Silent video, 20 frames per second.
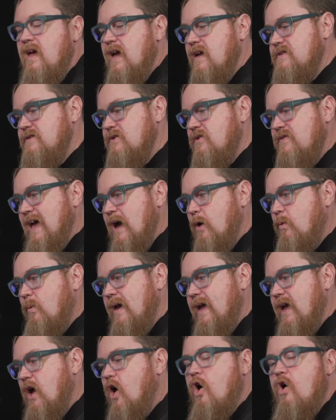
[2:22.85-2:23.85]
And so that
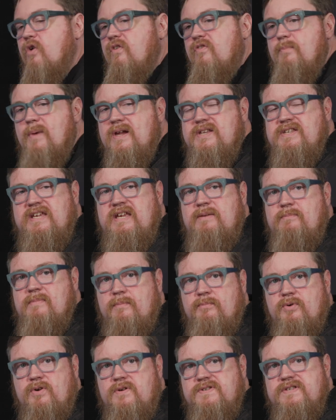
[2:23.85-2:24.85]
way, all of my team
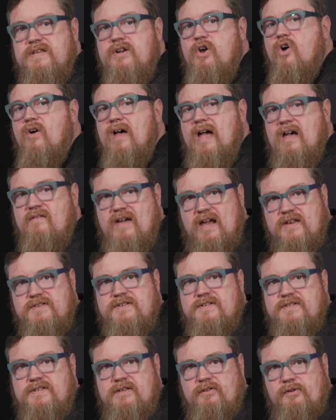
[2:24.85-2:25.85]
members that all have
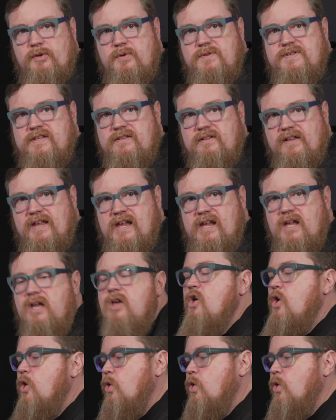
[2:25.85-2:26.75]
access to LucidLink